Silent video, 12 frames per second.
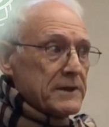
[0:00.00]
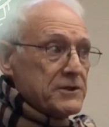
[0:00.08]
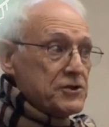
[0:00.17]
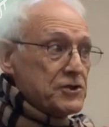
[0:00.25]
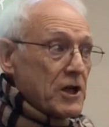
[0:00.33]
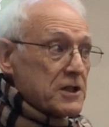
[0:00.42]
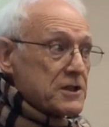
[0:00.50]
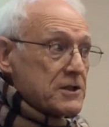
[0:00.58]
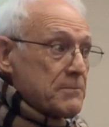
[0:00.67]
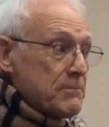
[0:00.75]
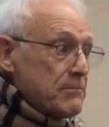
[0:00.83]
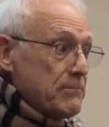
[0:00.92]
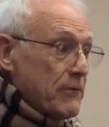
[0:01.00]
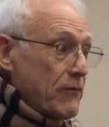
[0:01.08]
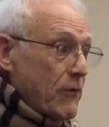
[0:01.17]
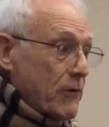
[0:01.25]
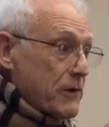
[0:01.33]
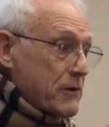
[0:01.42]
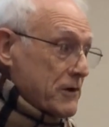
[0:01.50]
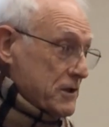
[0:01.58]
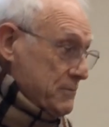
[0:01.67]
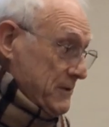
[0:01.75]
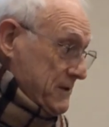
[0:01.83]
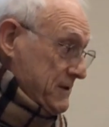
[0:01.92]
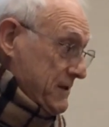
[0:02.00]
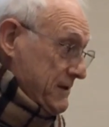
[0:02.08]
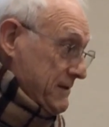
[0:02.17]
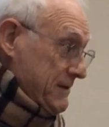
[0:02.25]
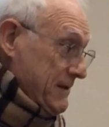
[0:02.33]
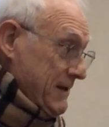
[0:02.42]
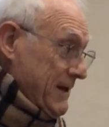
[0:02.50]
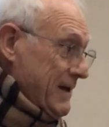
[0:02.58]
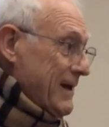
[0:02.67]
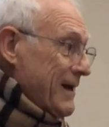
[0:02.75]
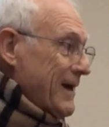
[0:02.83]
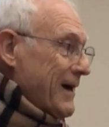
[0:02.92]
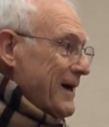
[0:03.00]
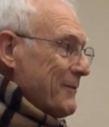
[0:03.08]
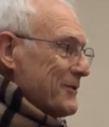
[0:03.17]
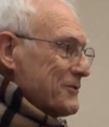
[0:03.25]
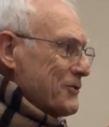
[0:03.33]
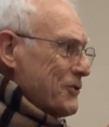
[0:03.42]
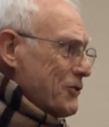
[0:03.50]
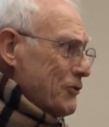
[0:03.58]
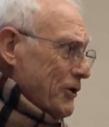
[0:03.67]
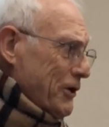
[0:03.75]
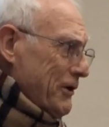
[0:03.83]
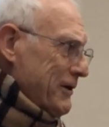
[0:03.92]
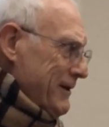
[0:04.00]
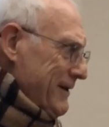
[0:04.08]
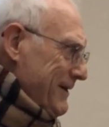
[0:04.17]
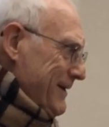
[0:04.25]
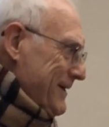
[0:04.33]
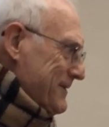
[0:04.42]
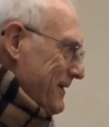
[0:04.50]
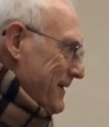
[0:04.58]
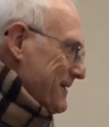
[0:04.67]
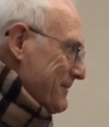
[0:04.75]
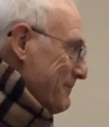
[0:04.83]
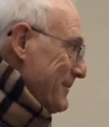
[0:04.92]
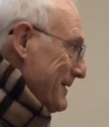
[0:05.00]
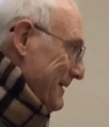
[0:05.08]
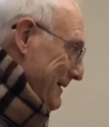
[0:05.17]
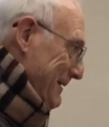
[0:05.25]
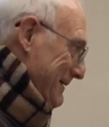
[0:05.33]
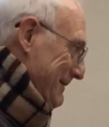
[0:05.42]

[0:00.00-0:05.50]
but just before Christmas, I'm as good as I can be.